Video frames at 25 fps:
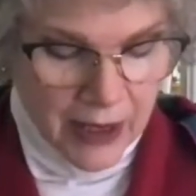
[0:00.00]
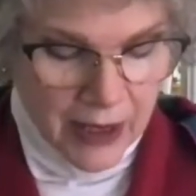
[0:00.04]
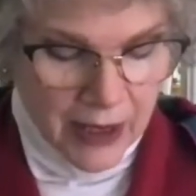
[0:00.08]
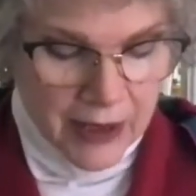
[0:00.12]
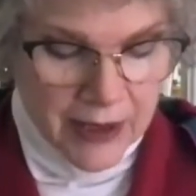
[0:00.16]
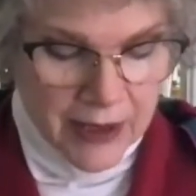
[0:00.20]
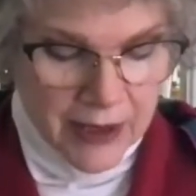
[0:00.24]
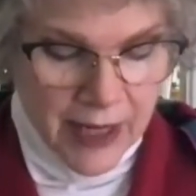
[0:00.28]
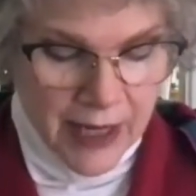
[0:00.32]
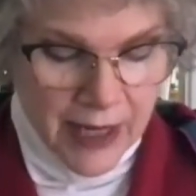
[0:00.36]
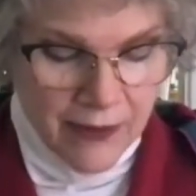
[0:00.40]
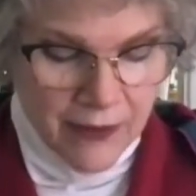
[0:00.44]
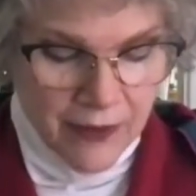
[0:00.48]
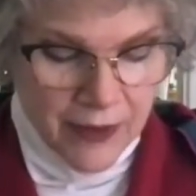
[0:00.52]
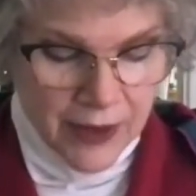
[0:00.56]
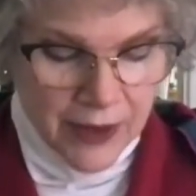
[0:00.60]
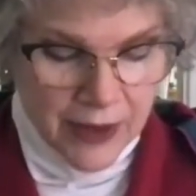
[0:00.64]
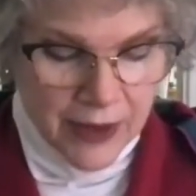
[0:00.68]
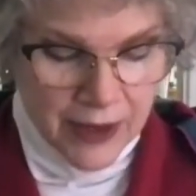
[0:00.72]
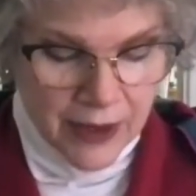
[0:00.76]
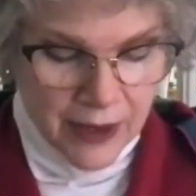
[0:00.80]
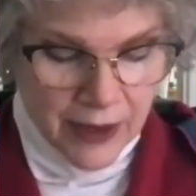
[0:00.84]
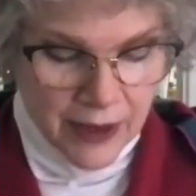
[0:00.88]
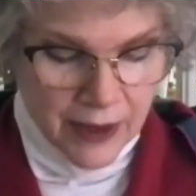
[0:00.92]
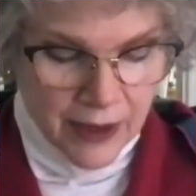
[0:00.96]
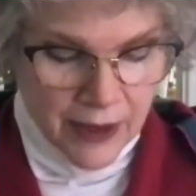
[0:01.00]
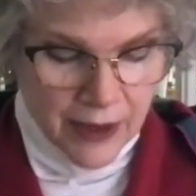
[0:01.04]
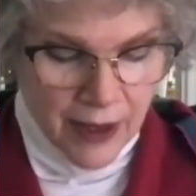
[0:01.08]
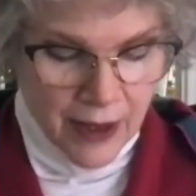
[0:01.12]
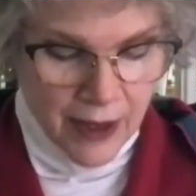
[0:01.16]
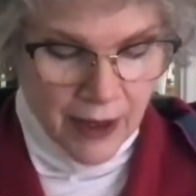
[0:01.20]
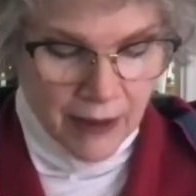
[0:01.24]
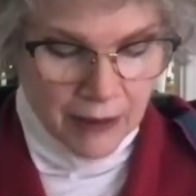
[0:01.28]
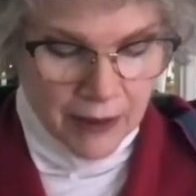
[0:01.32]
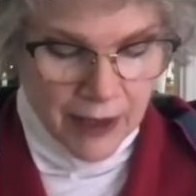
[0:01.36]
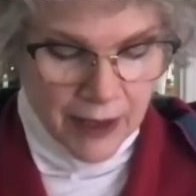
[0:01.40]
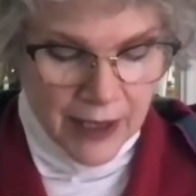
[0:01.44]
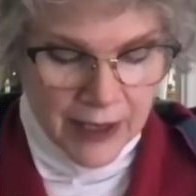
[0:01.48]
David
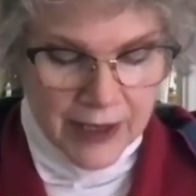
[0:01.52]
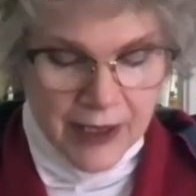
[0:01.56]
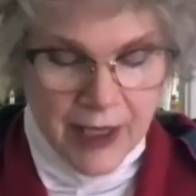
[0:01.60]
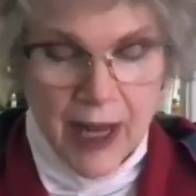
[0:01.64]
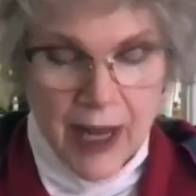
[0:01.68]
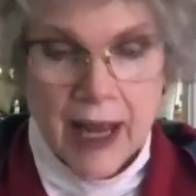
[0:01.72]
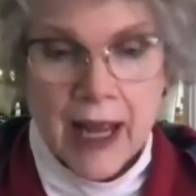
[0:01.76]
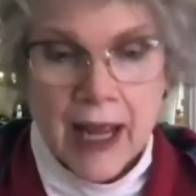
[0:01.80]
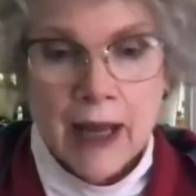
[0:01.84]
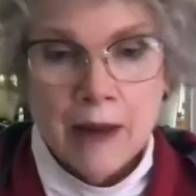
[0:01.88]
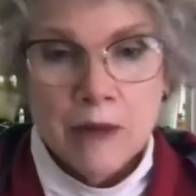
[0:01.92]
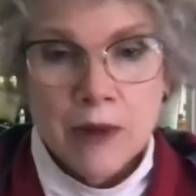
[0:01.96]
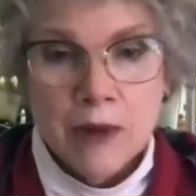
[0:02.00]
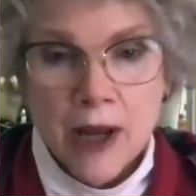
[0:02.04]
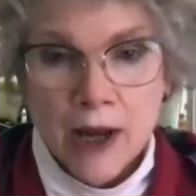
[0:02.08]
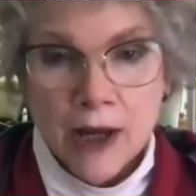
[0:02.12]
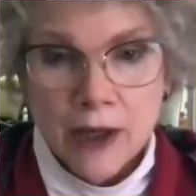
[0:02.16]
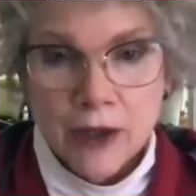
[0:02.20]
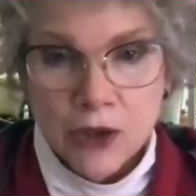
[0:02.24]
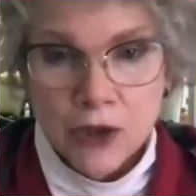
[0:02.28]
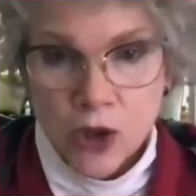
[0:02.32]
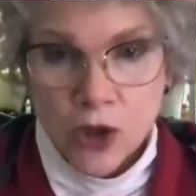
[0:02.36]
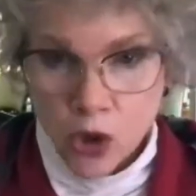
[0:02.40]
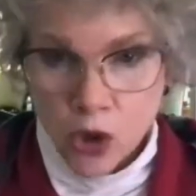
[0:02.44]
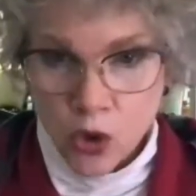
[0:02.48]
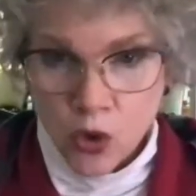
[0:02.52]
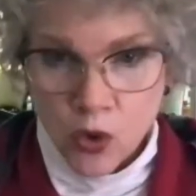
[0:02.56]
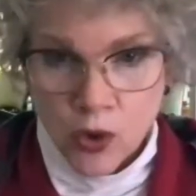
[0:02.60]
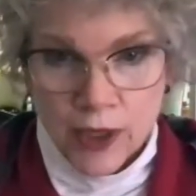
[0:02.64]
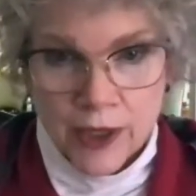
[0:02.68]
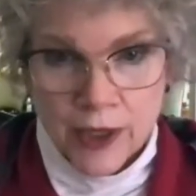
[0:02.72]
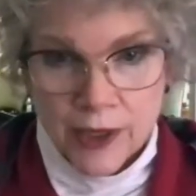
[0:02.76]
lets Amnon go in